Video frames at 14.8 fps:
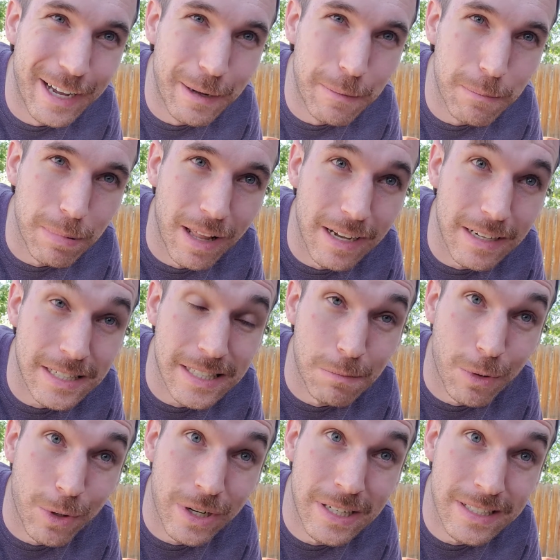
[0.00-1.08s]
blocks the
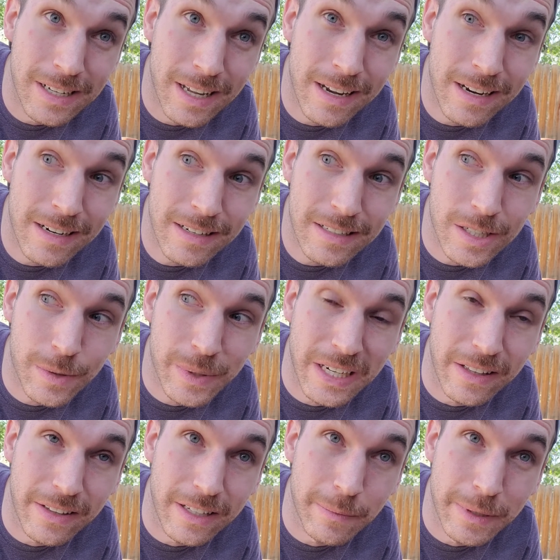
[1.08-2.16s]
morning sun, so we
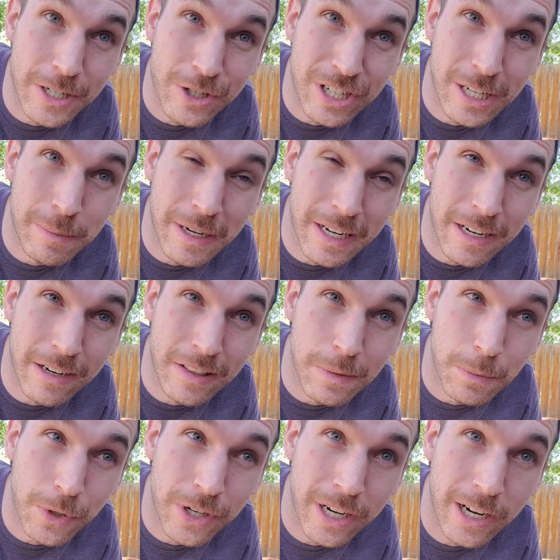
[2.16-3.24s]
get a little bit of shade back here in the
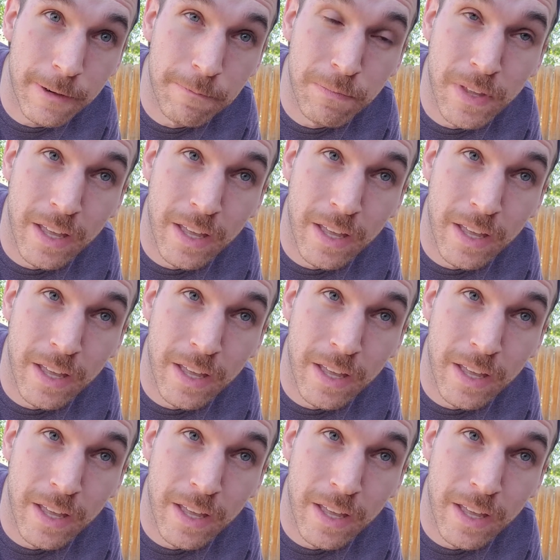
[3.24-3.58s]
morning,